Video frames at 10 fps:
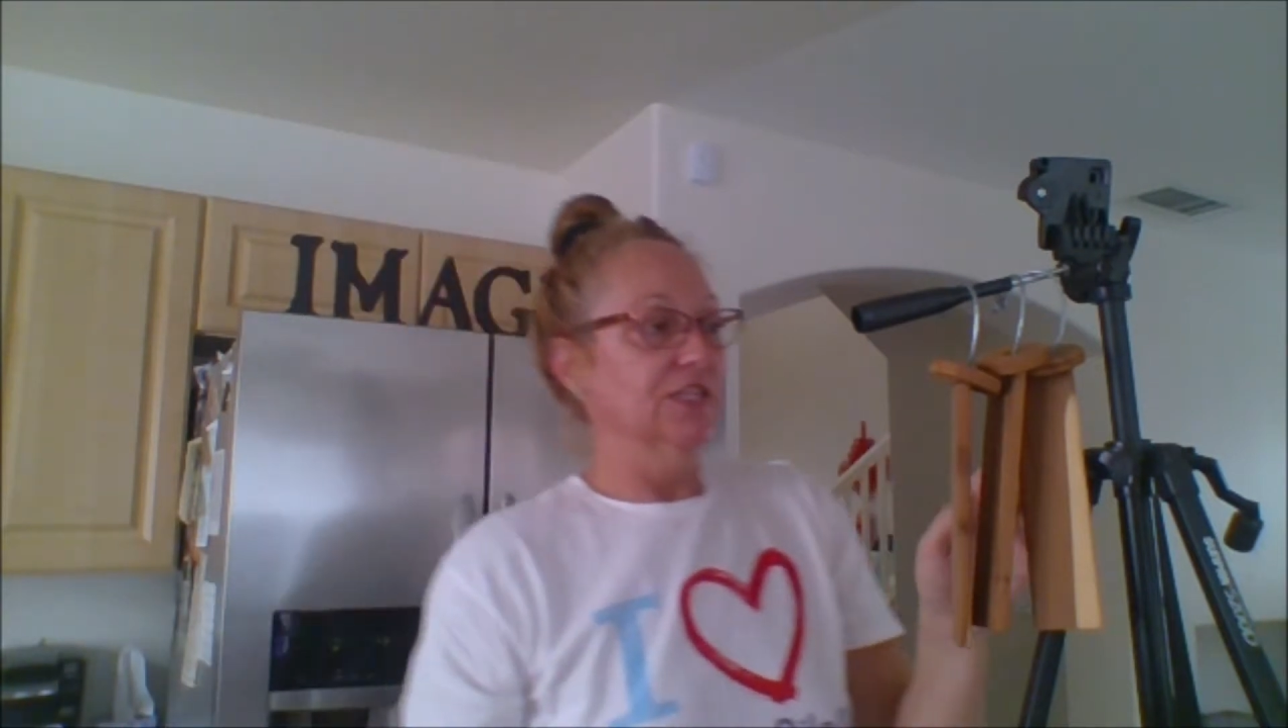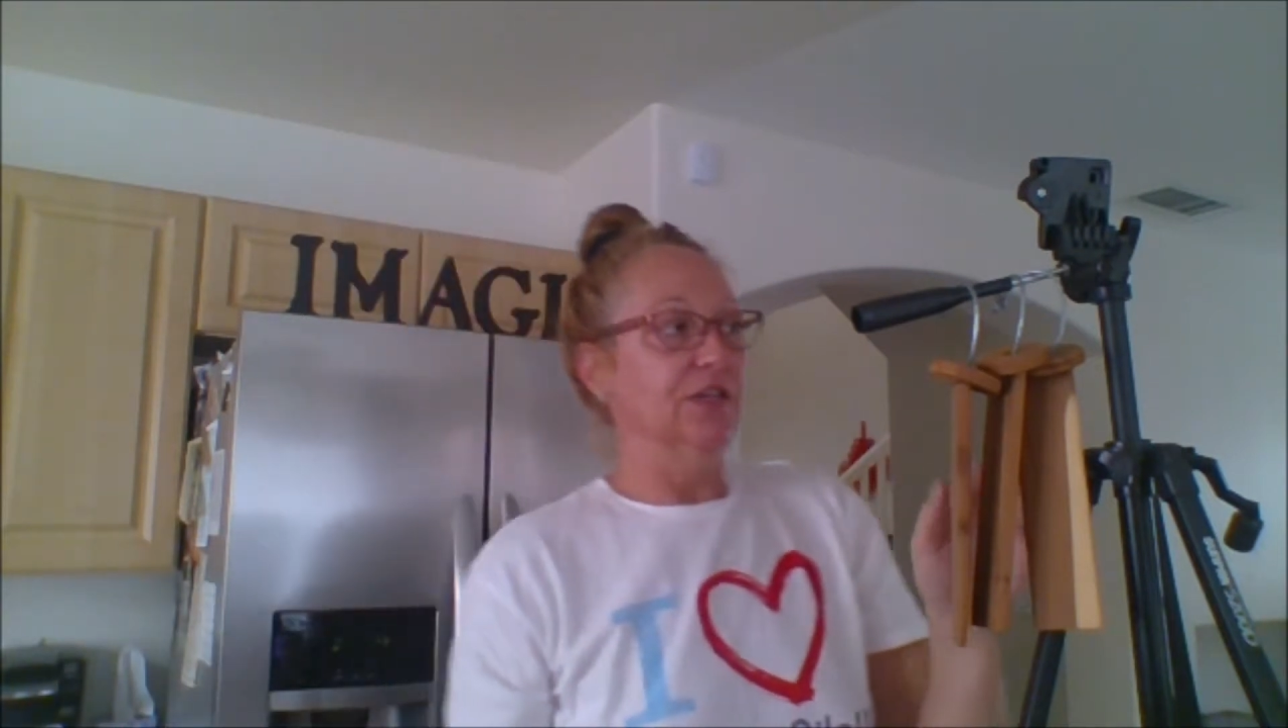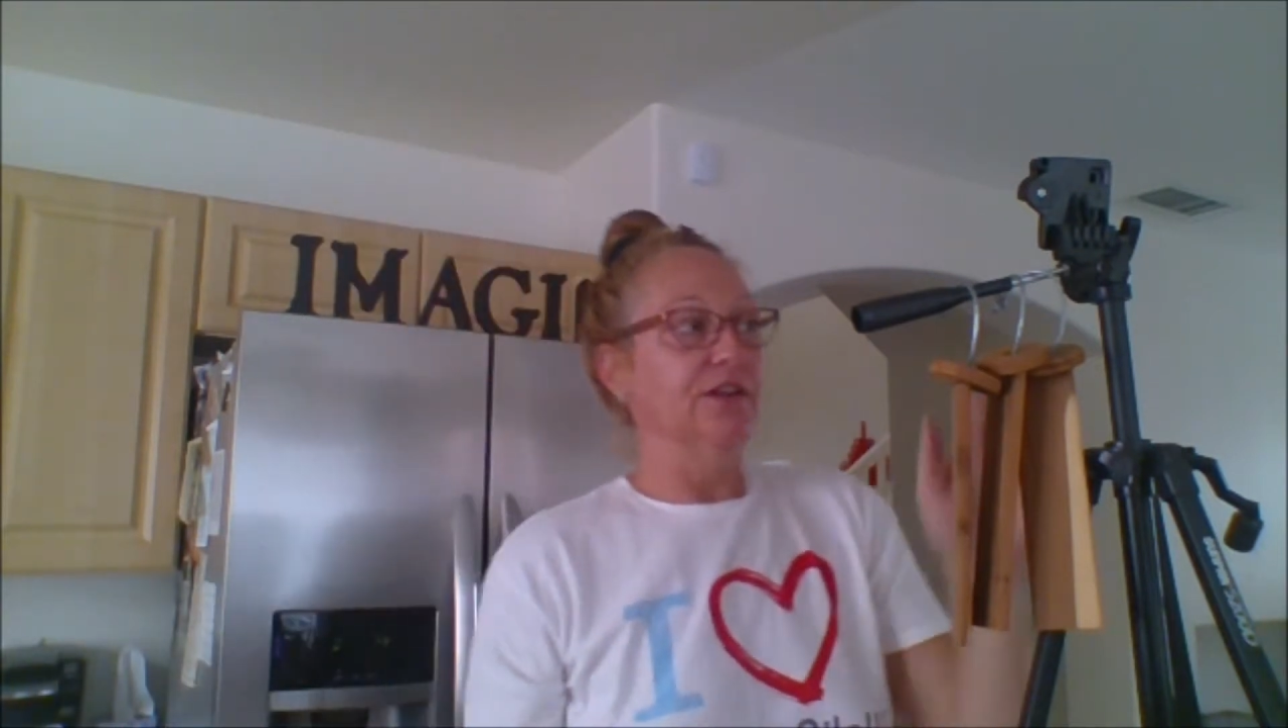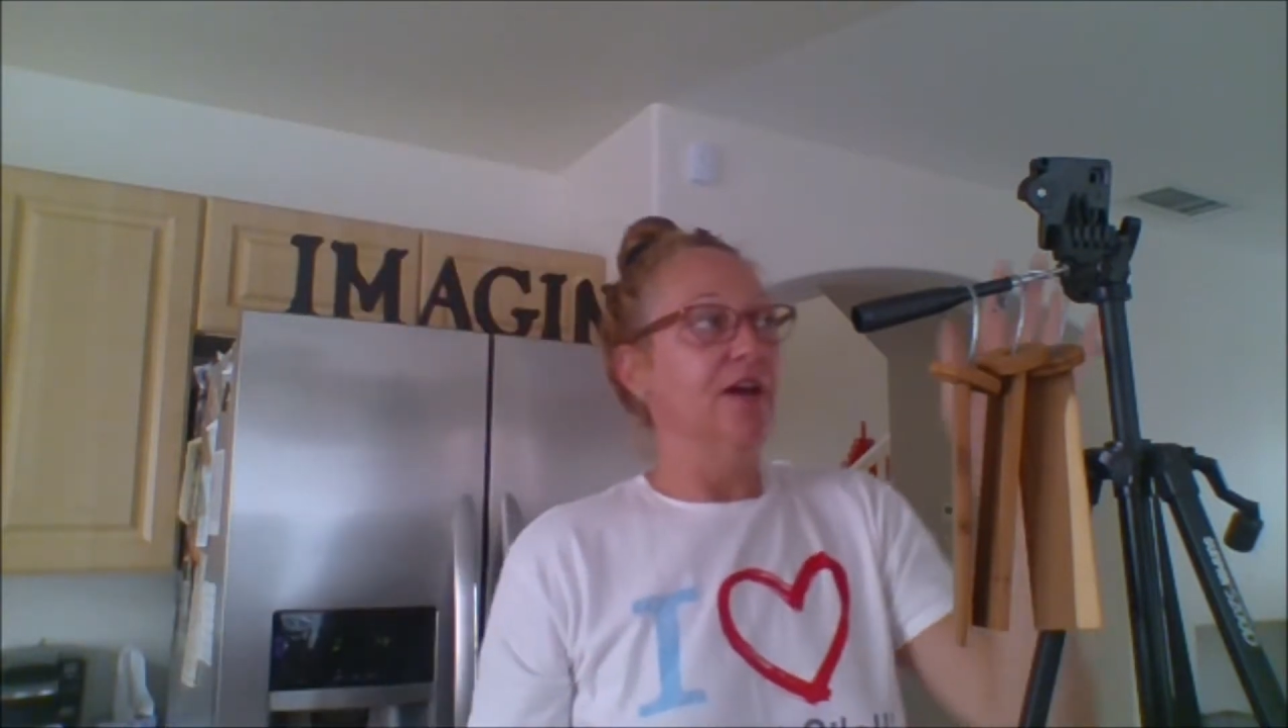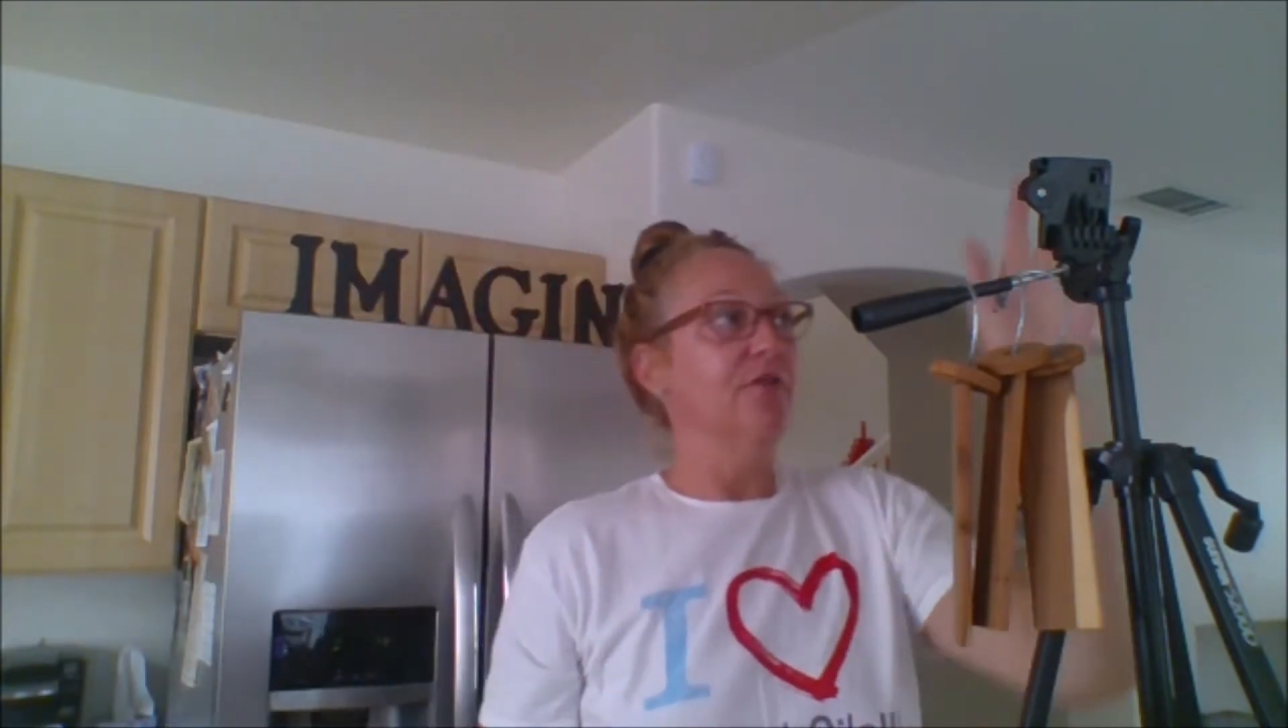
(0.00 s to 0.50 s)

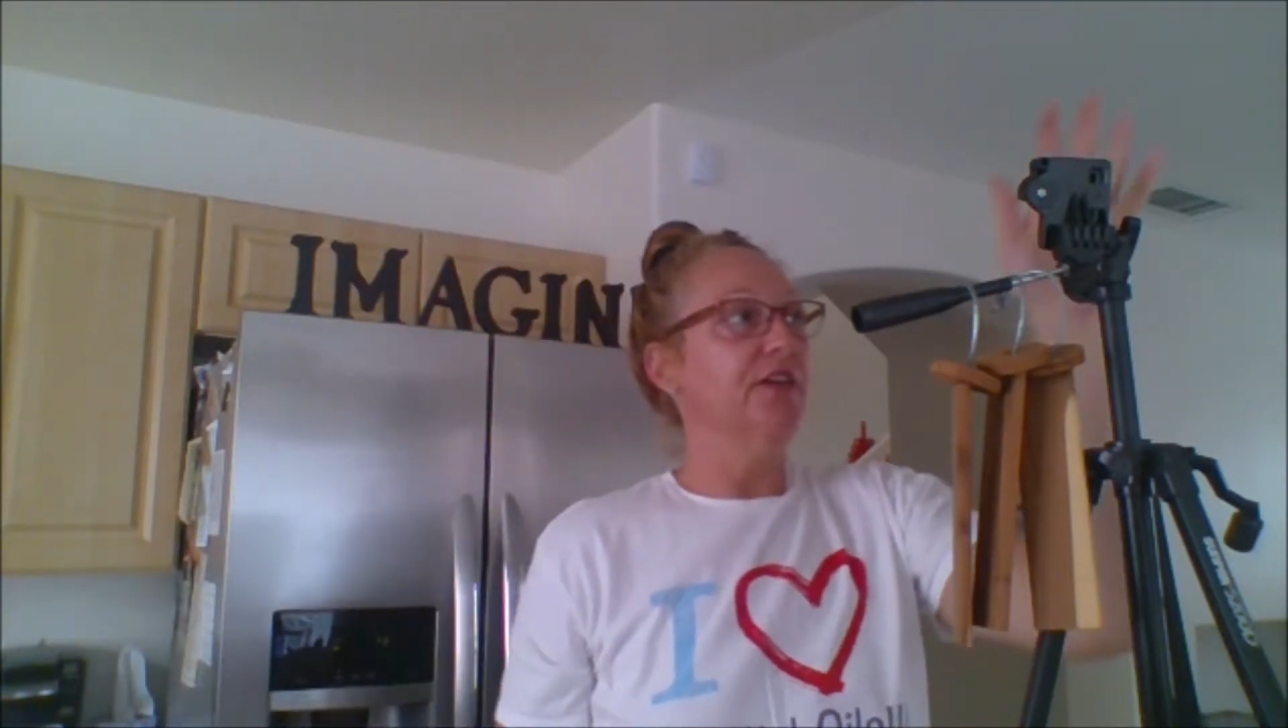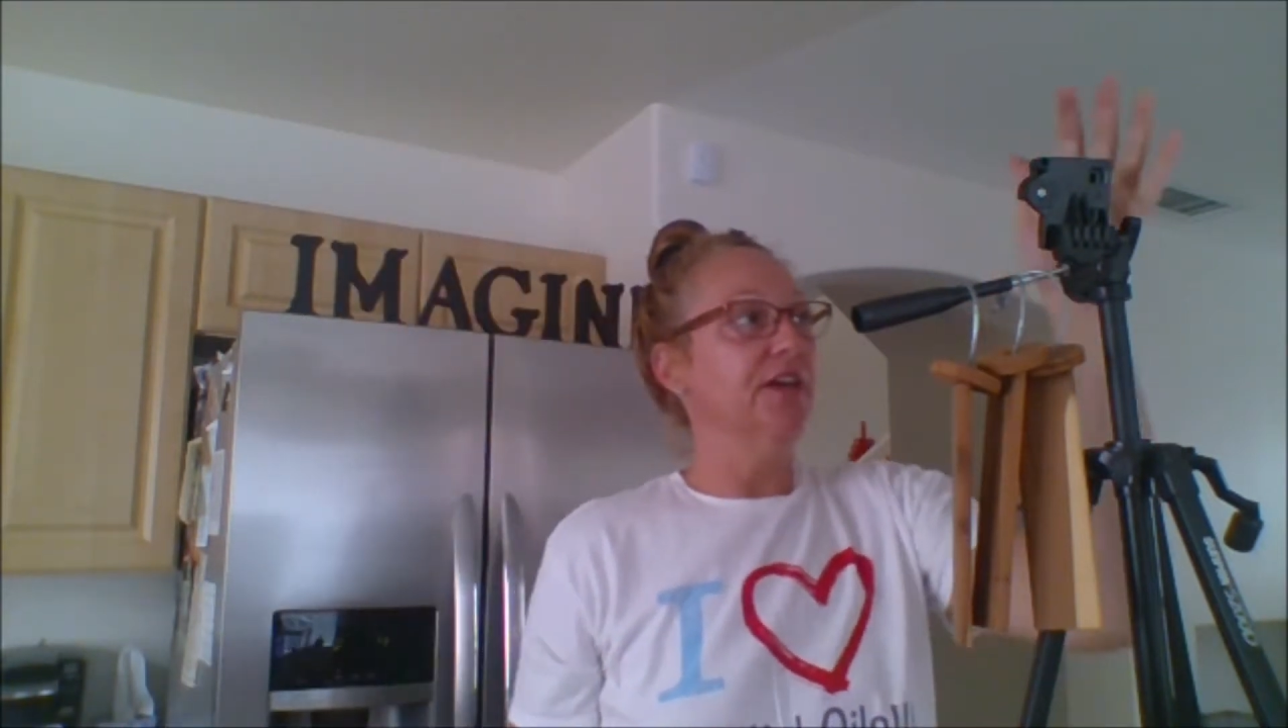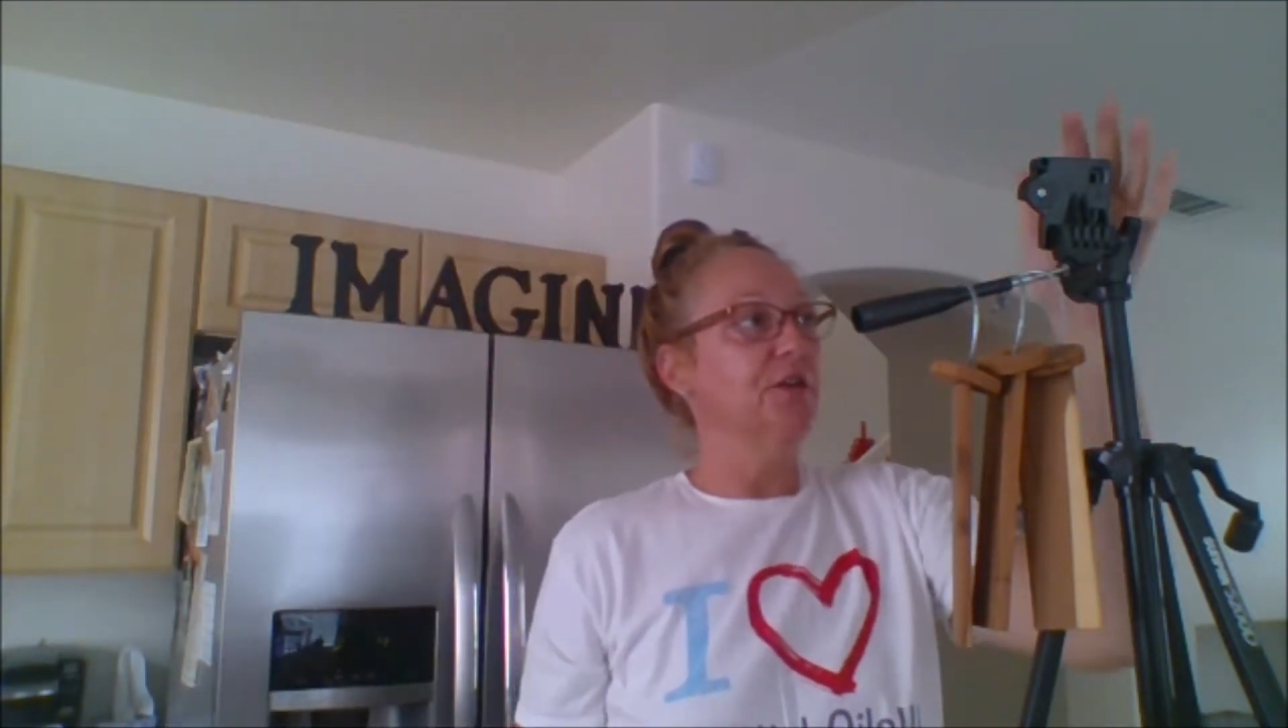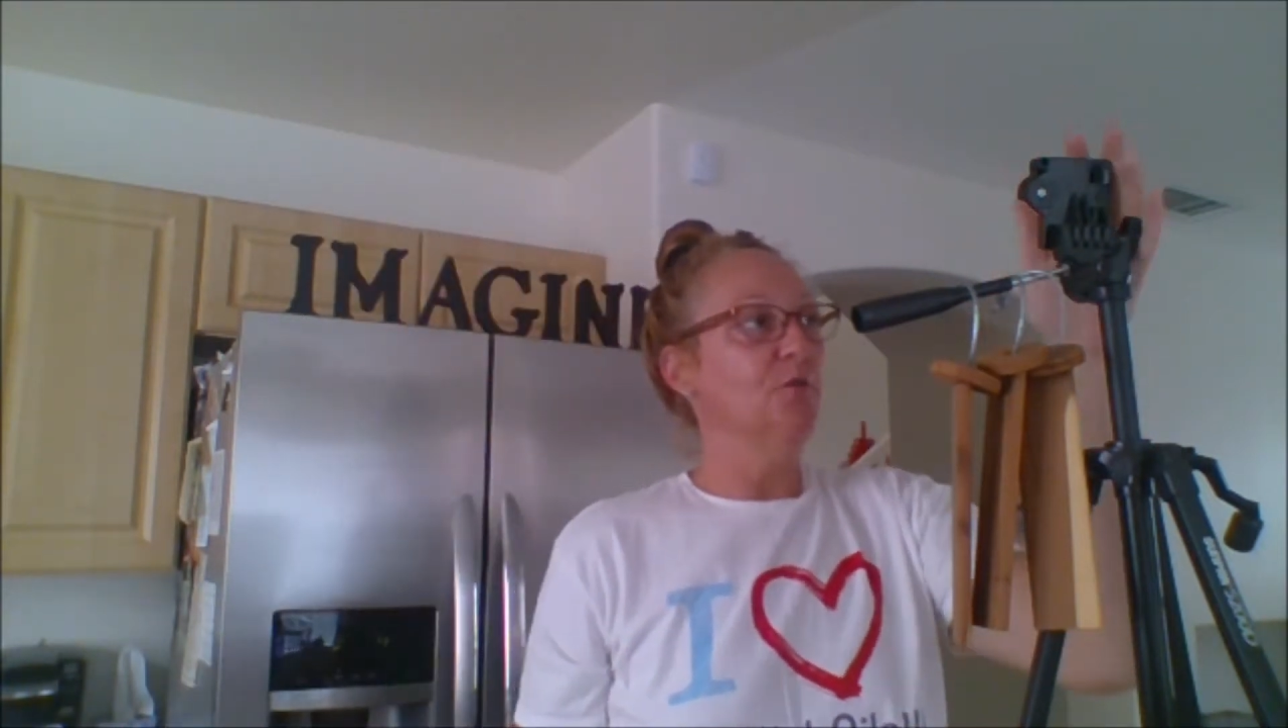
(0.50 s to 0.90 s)
So now, thank you,